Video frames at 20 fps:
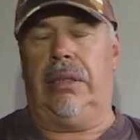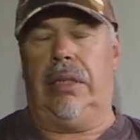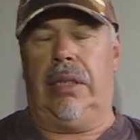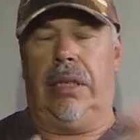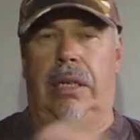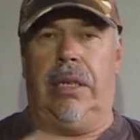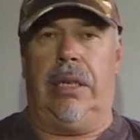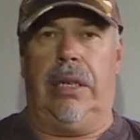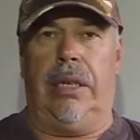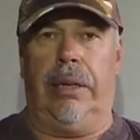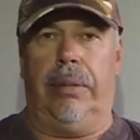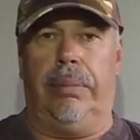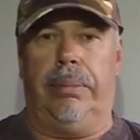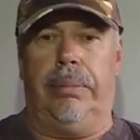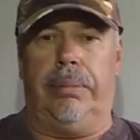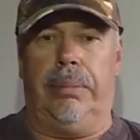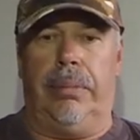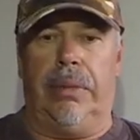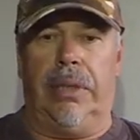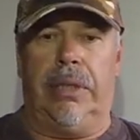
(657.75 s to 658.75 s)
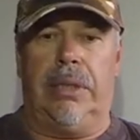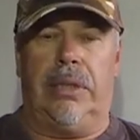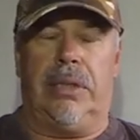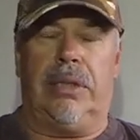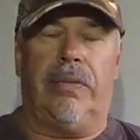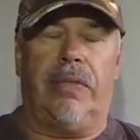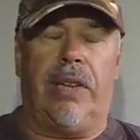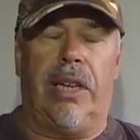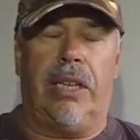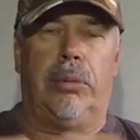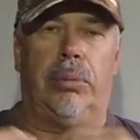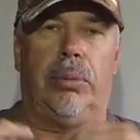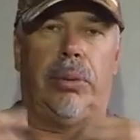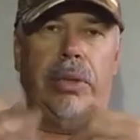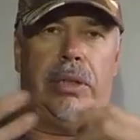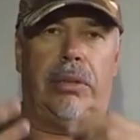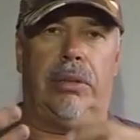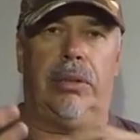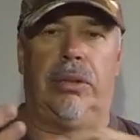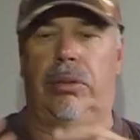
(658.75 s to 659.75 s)
Um, it's available
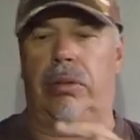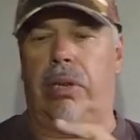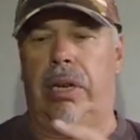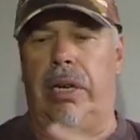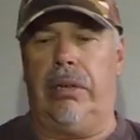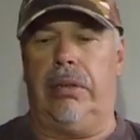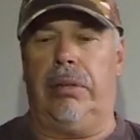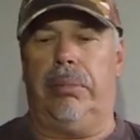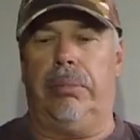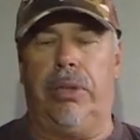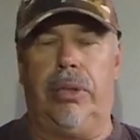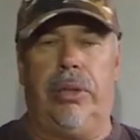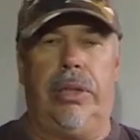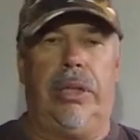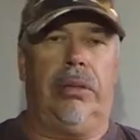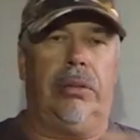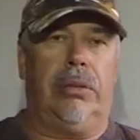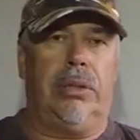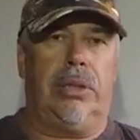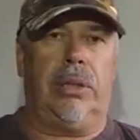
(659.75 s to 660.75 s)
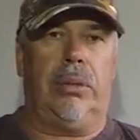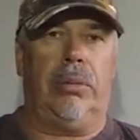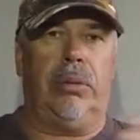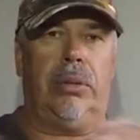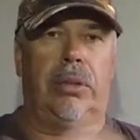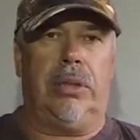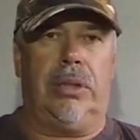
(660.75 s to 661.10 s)
here in Australia and America and so on.